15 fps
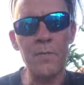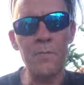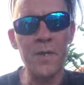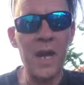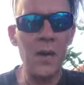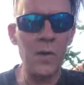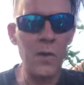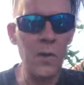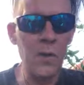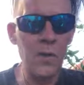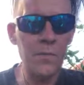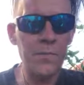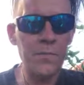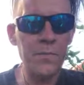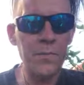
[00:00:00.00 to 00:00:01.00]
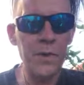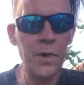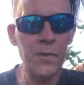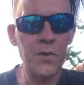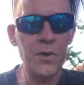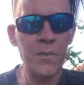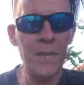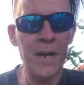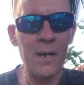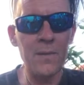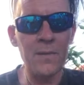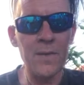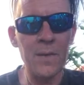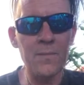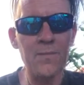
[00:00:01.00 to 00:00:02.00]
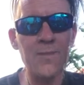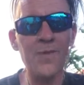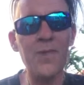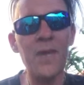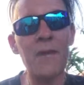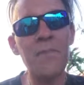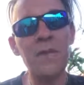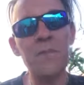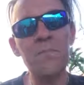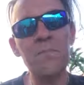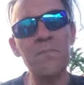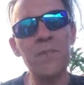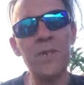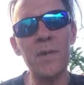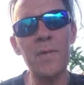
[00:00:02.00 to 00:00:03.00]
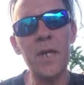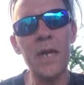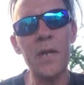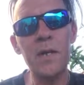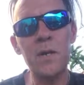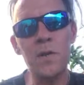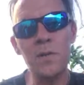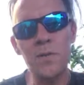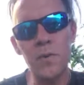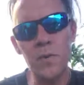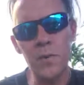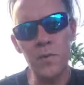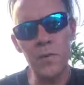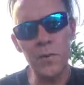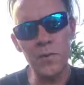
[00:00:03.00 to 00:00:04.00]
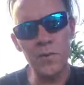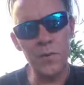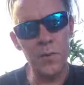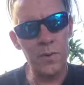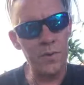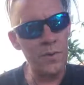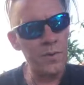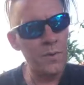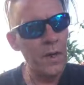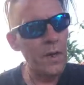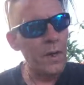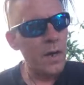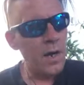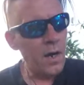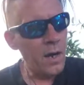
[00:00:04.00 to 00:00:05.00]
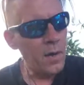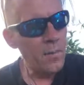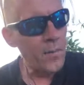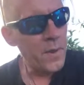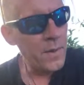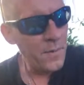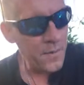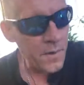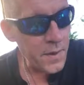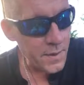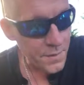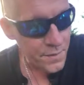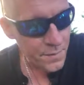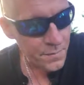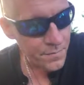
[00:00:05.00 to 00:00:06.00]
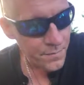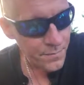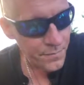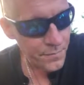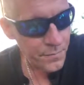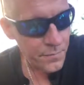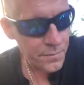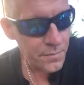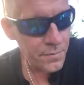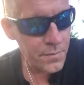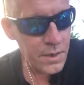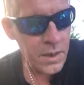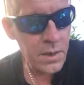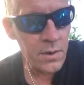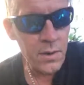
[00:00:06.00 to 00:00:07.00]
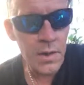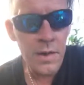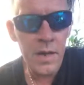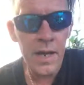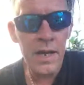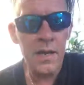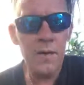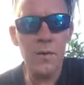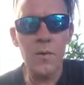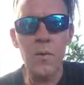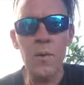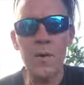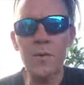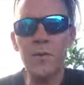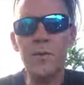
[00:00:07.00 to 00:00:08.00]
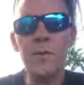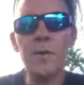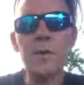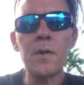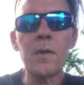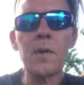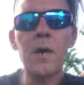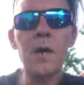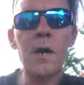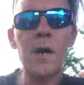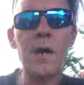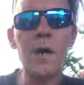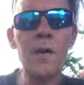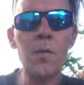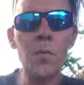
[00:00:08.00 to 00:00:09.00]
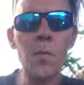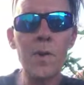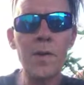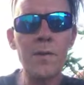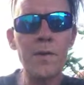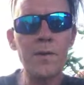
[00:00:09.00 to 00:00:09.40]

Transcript: download. It's about 7, 8 years old, those courses. In this year in a day course, one of the